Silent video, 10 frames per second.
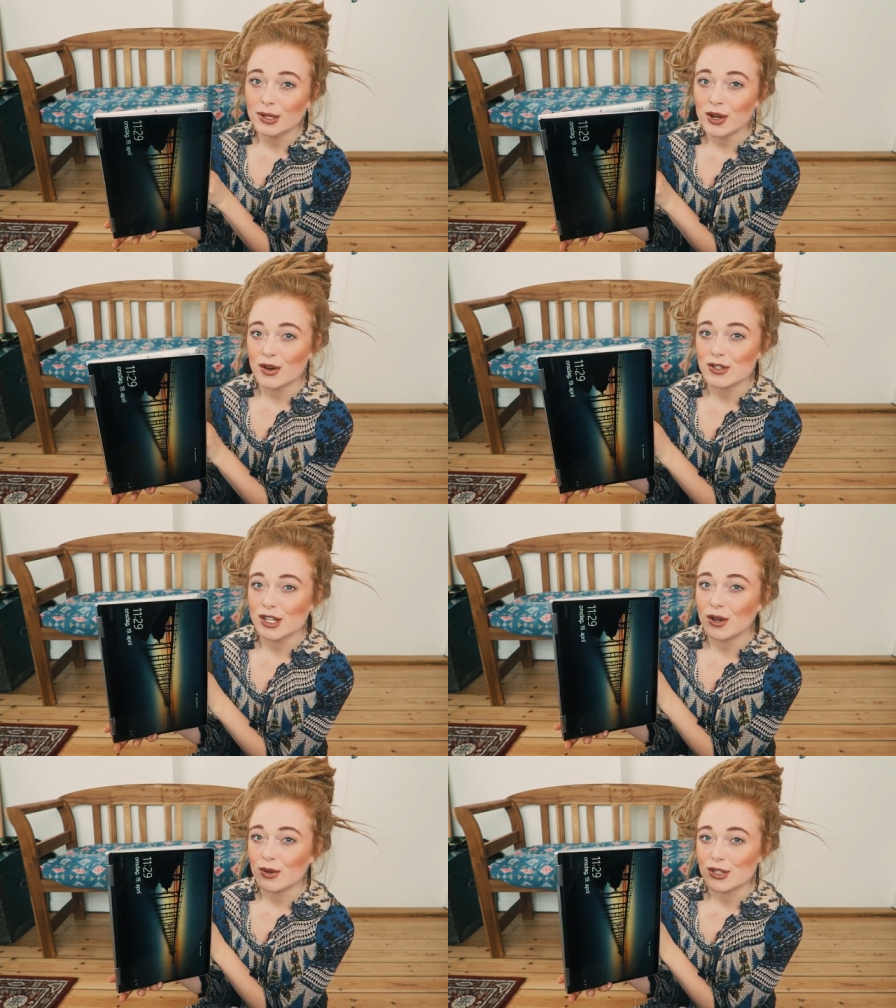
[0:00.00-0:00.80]
because
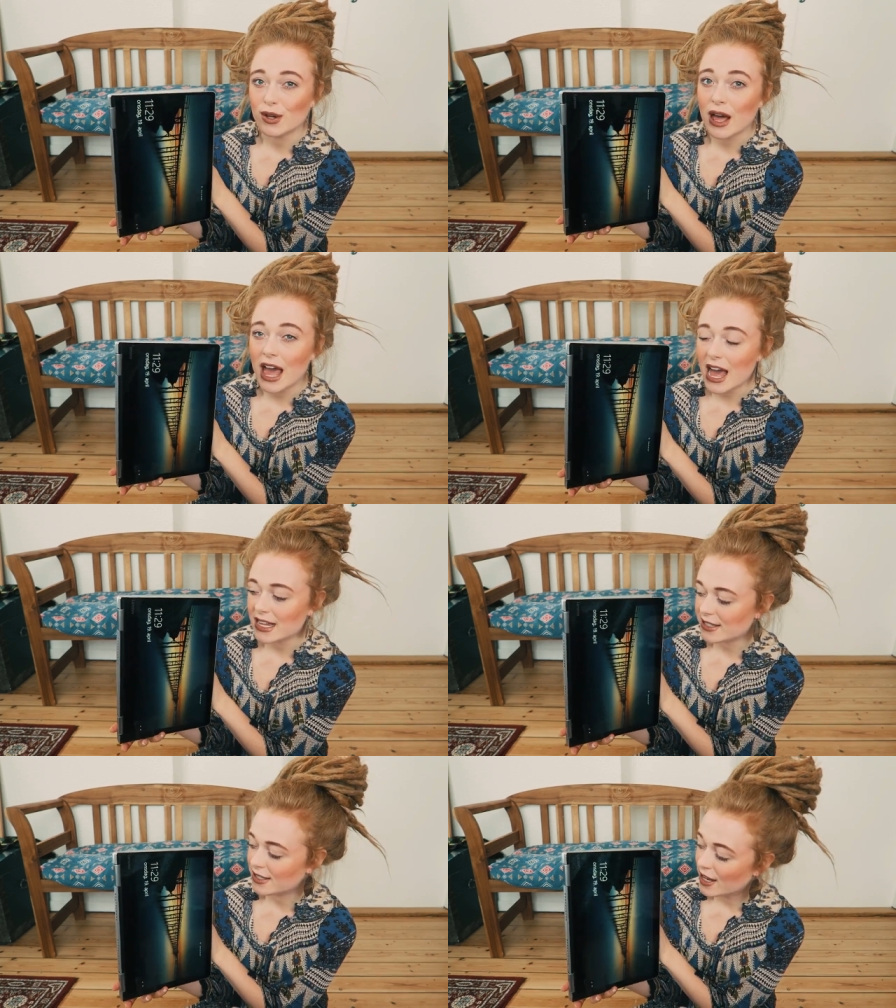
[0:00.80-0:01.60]
it also
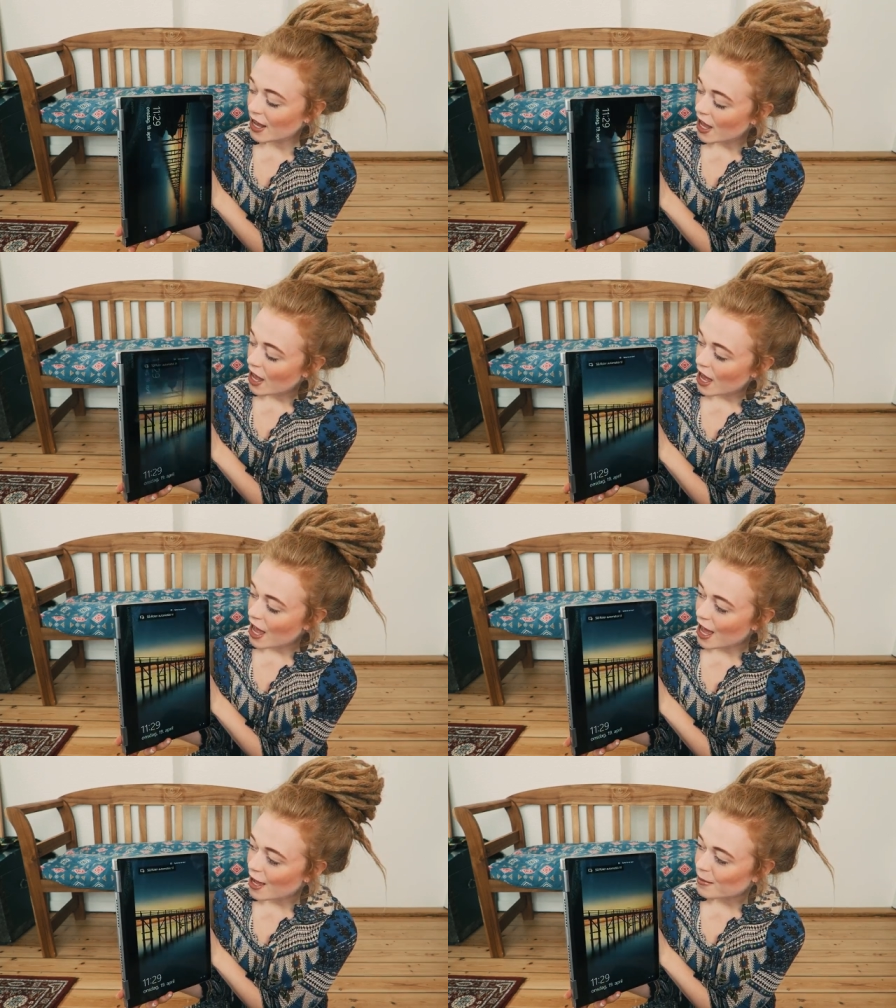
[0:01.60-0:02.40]
has
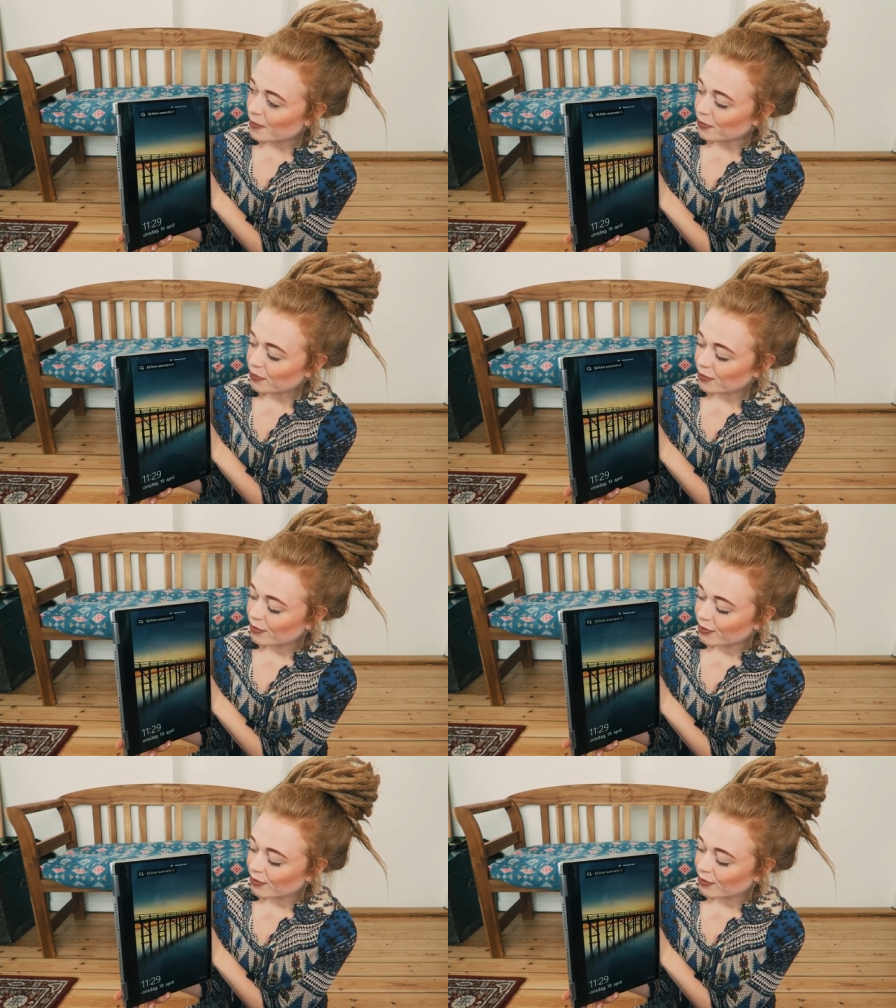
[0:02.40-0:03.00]
um,